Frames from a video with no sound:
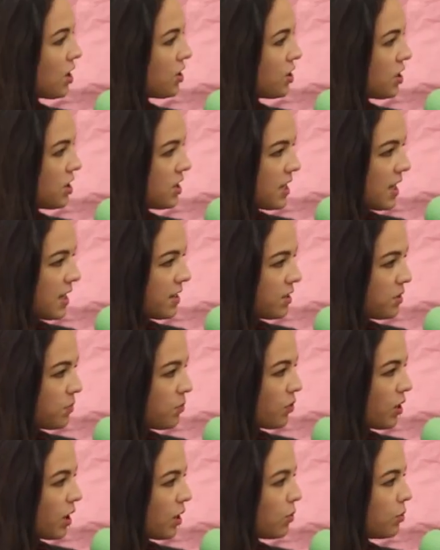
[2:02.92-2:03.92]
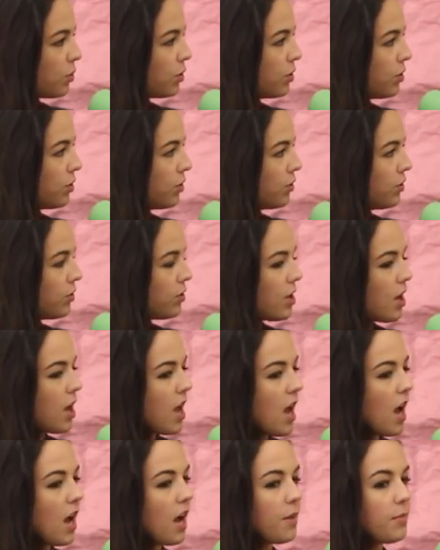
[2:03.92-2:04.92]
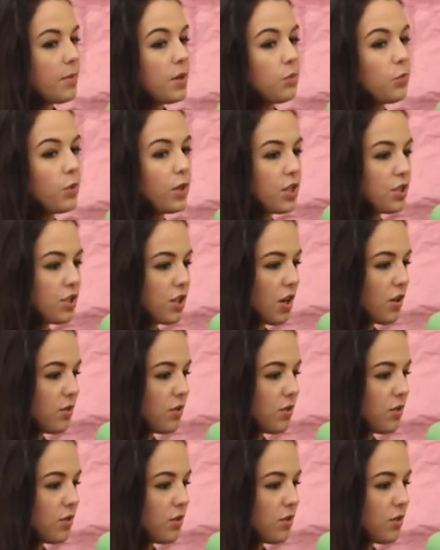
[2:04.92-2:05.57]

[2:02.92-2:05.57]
such a dense brick wall, we could